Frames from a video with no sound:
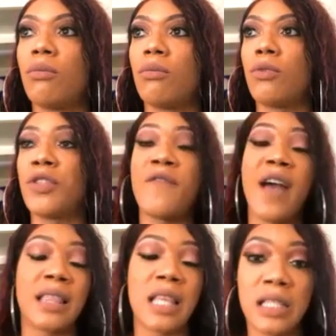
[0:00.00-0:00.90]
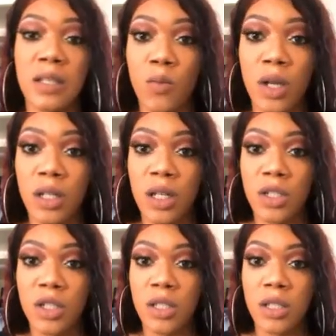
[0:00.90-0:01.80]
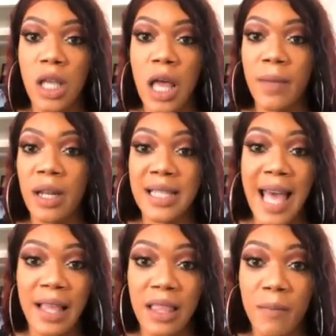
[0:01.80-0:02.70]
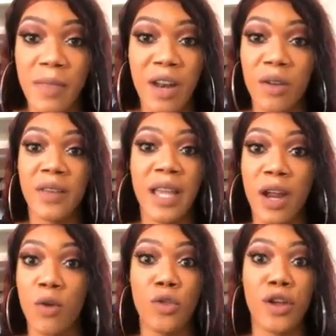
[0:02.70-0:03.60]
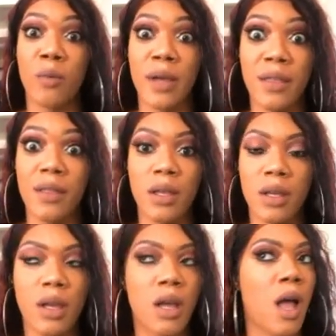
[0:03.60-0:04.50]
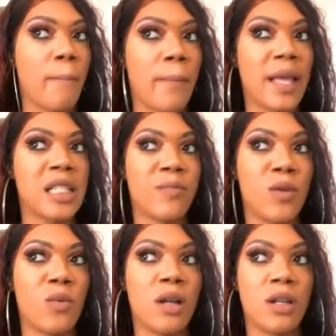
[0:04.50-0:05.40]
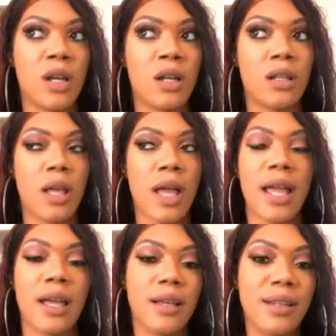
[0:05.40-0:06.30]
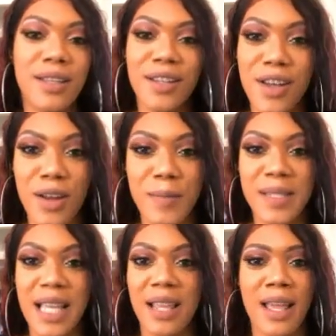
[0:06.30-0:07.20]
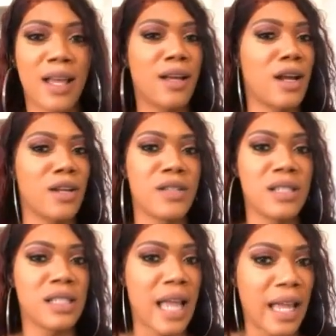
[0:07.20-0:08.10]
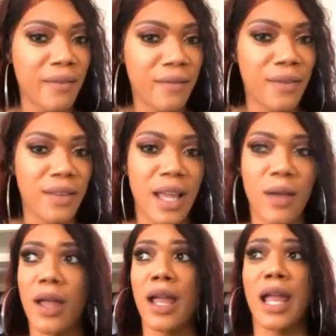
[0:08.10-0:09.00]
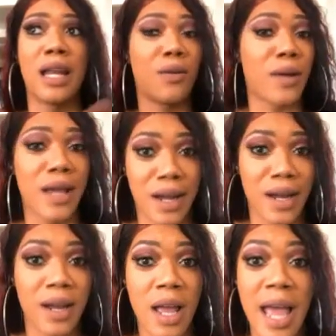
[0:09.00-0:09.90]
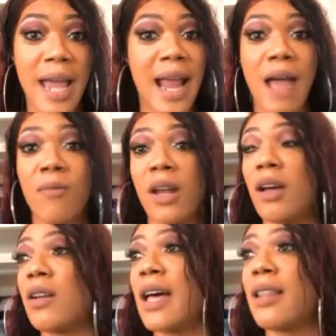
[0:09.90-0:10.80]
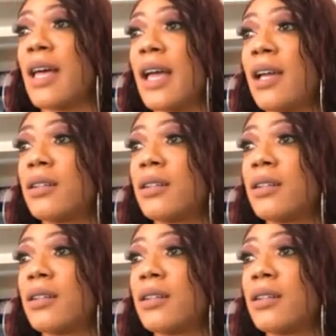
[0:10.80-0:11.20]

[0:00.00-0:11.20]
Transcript: the fact that someone can just come and attack them, they don't even care who they're with, makes me wonder, like, you know what I'm saying? Like, are you safe, like, anywhere? And I want to go to LA,